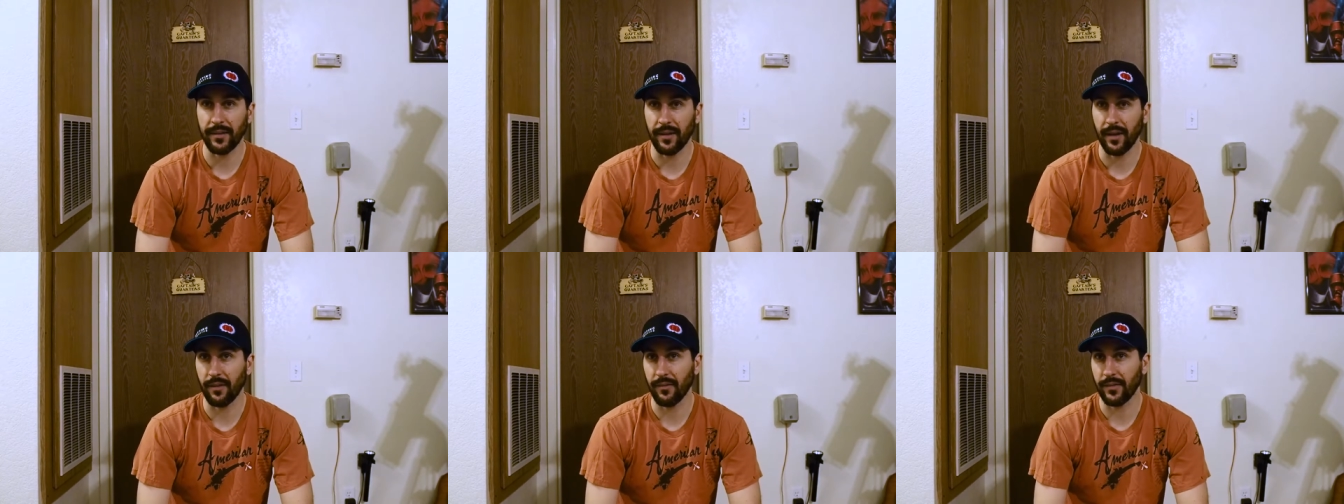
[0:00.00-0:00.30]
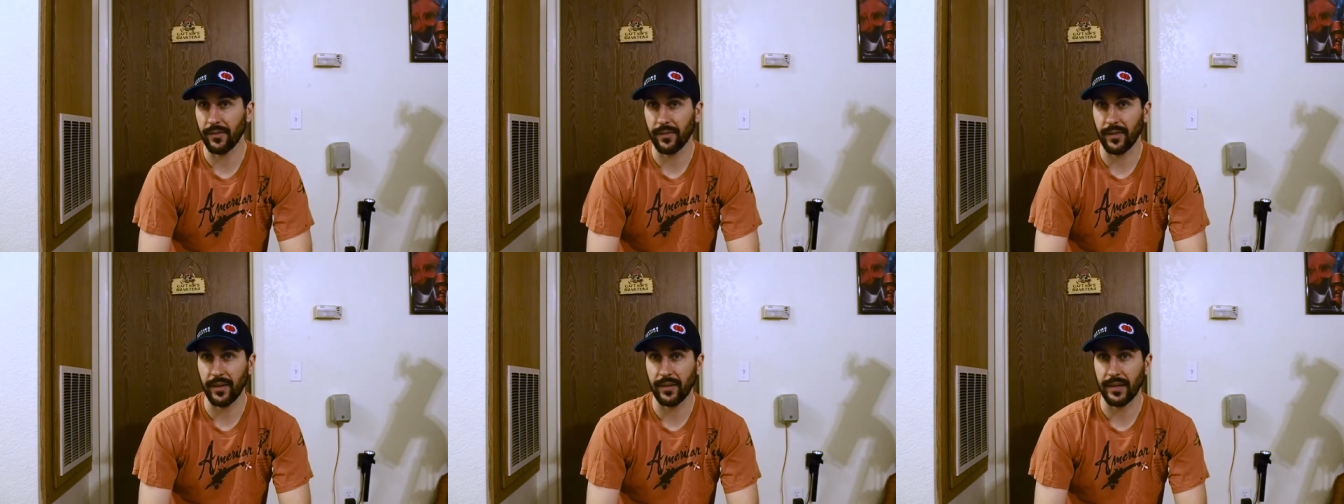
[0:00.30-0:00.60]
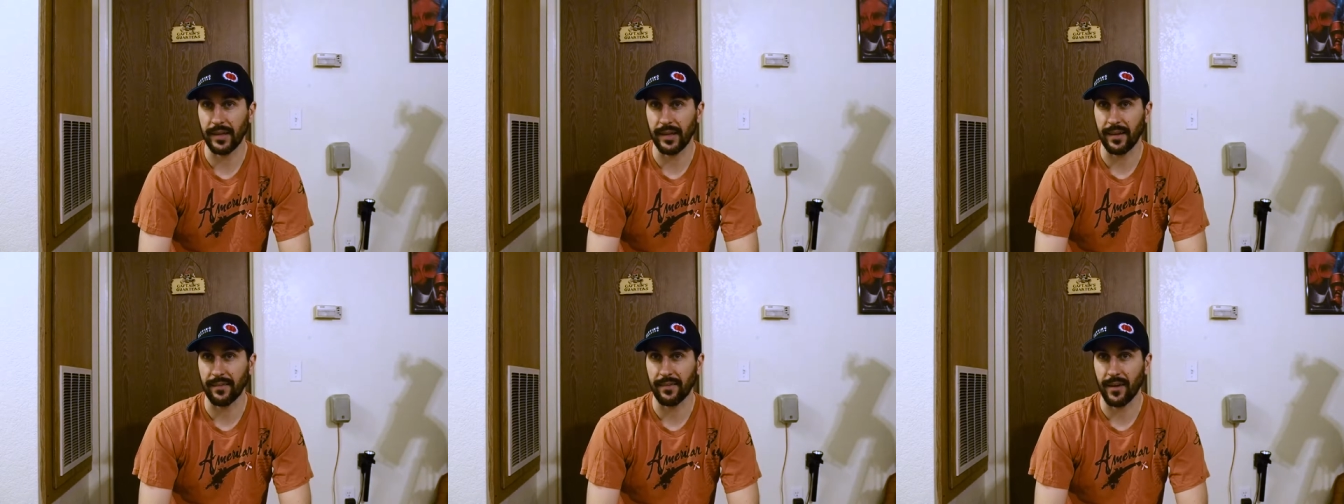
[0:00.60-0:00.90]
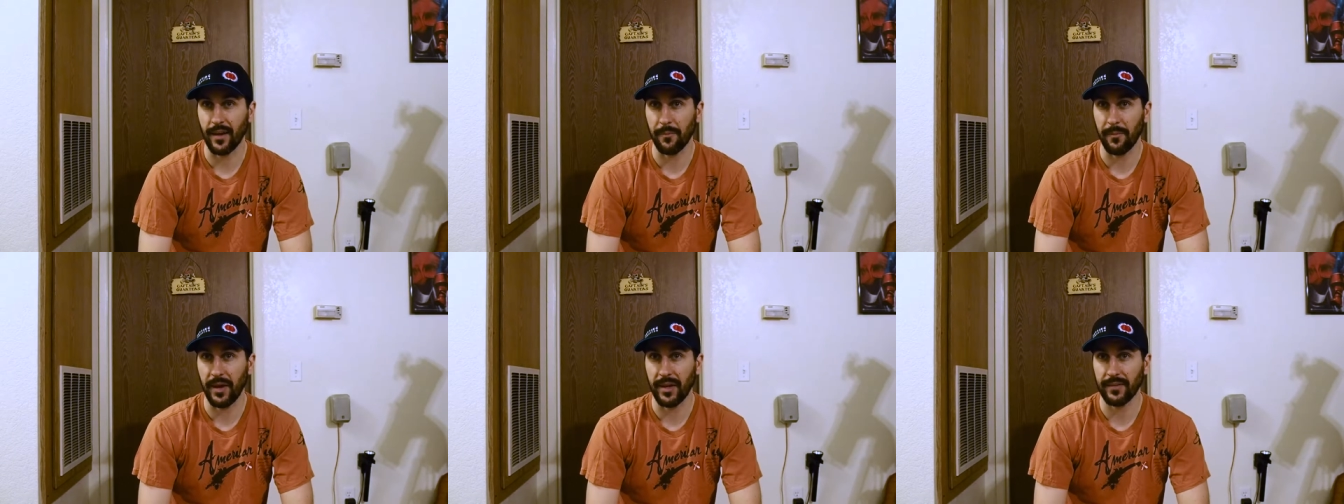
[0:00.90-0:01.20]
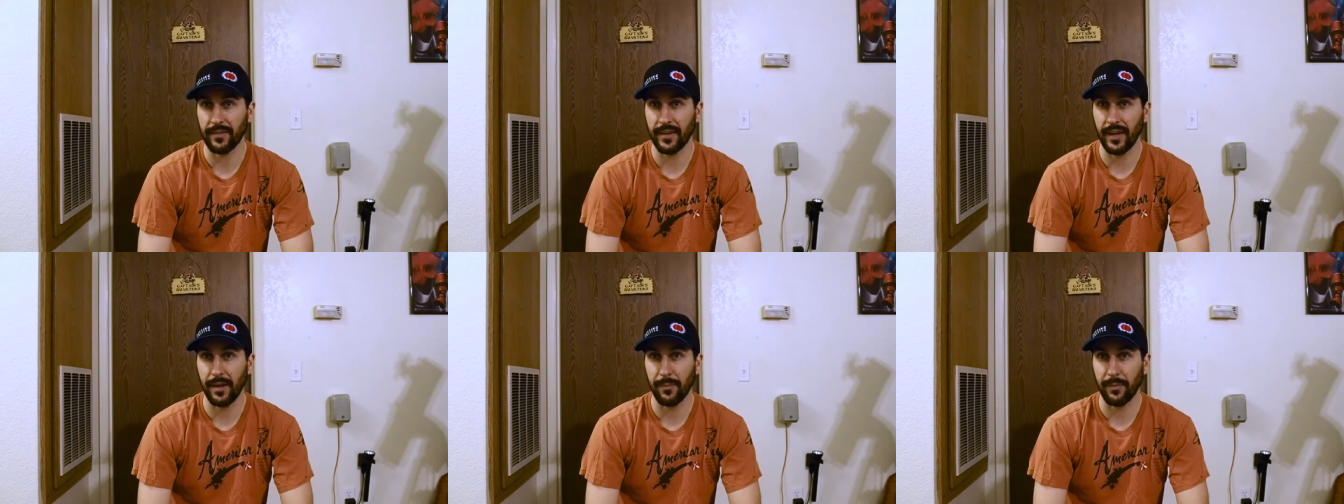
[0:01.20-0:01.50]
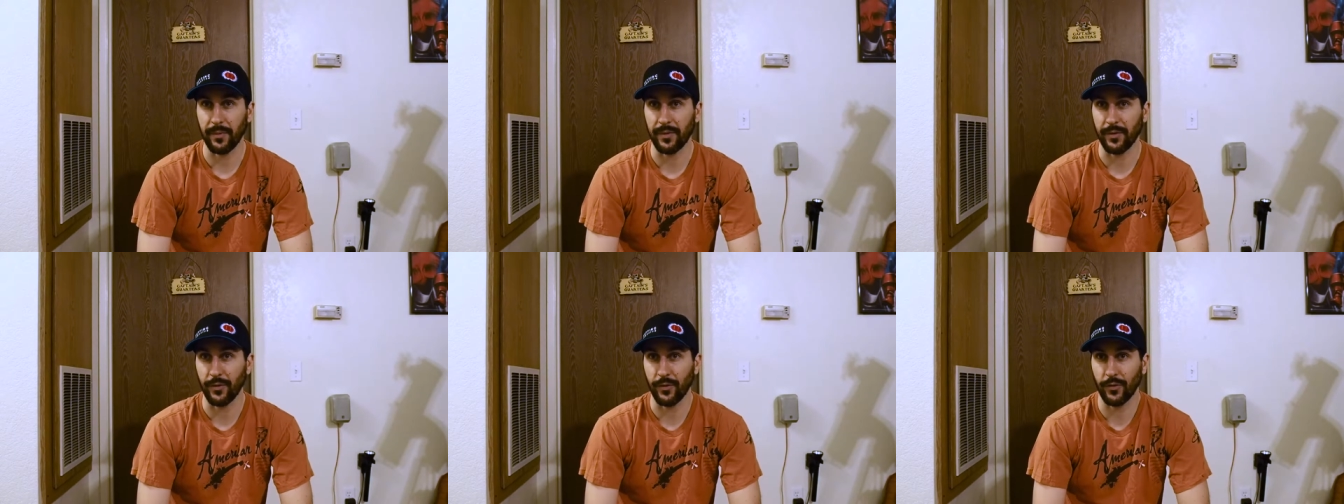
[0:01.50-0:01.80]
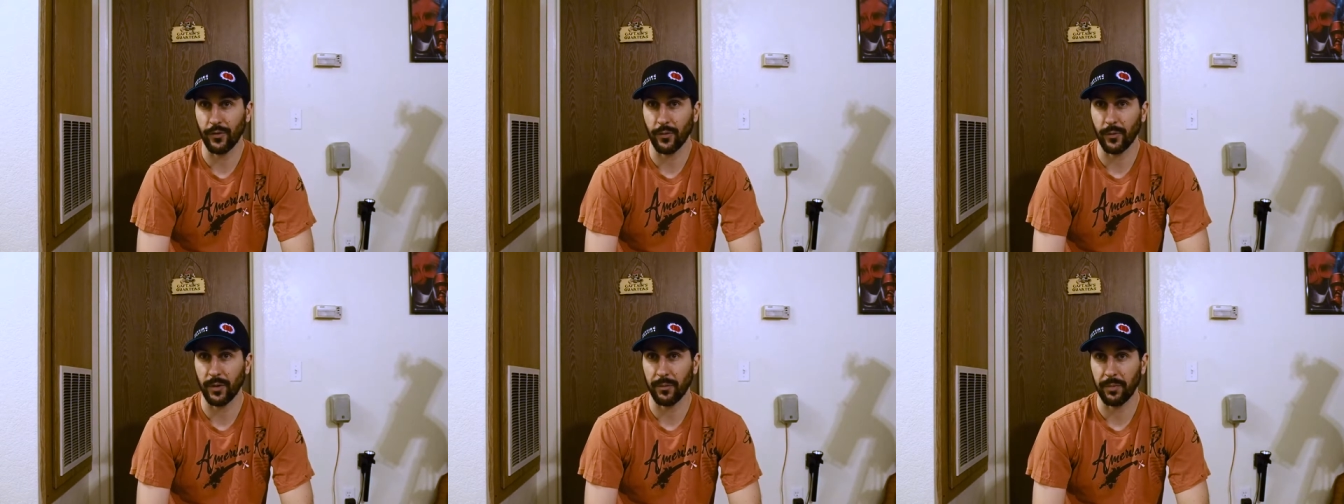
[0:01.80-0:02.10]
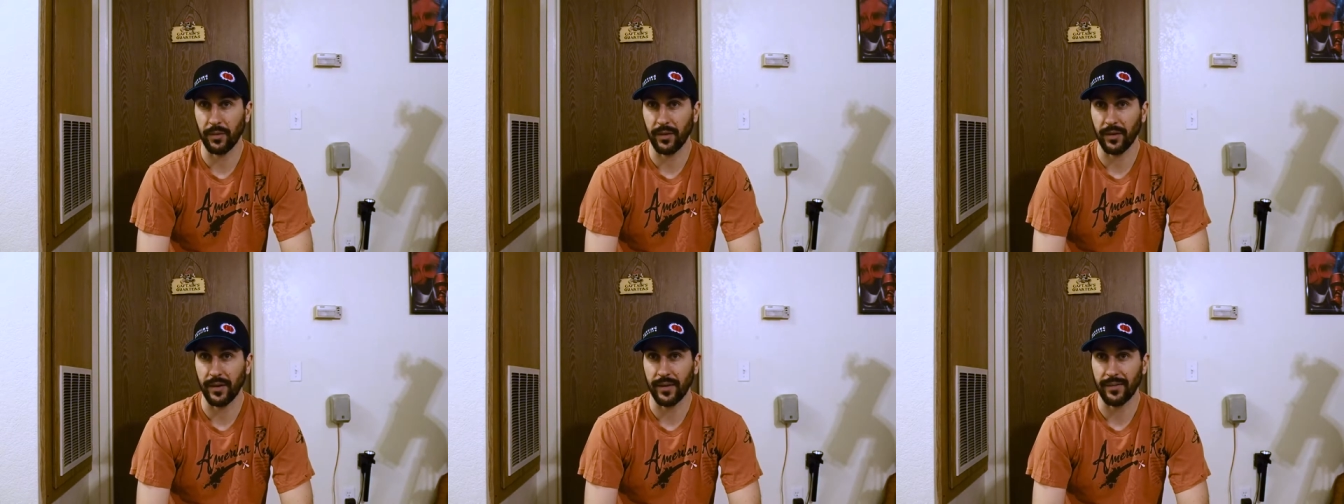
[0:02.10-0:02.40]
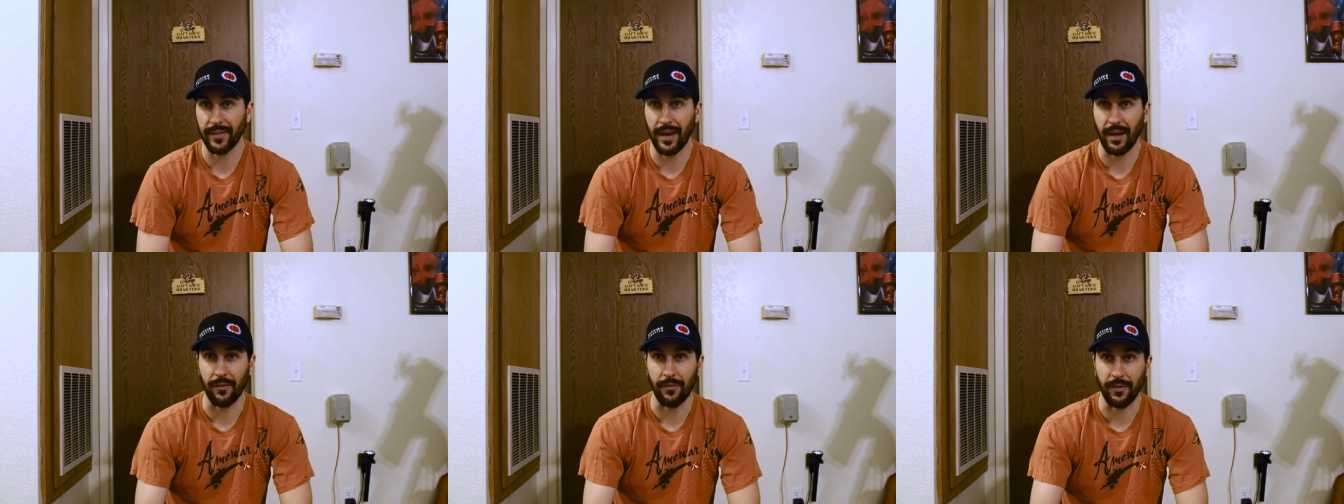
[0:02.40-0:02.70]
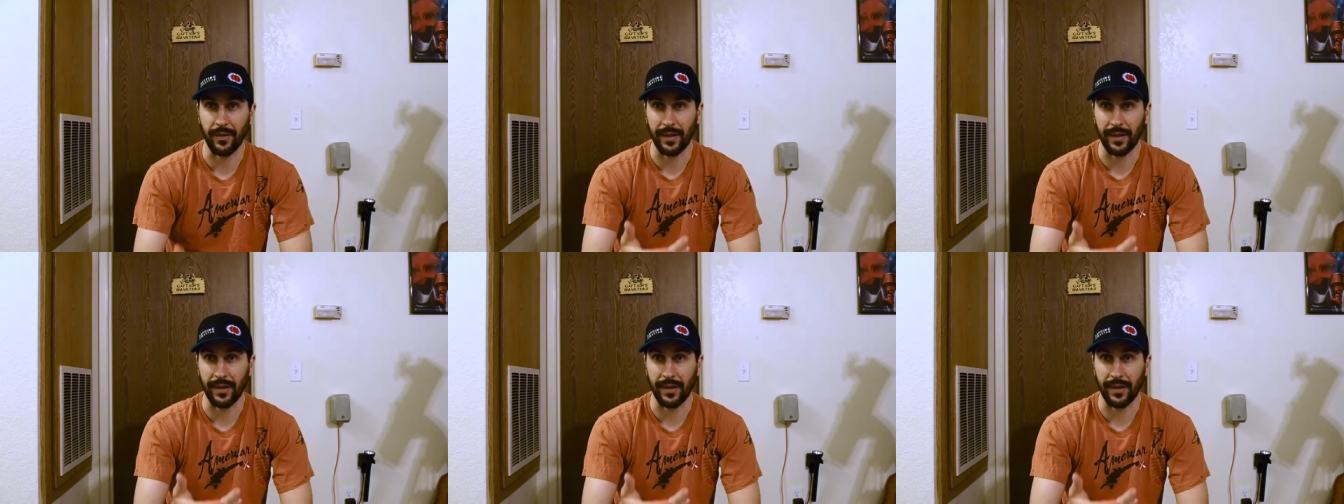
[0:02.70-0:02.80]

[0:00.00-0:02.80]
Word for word: and all of a sudden it gets all messed up, and who's the one pulling us out?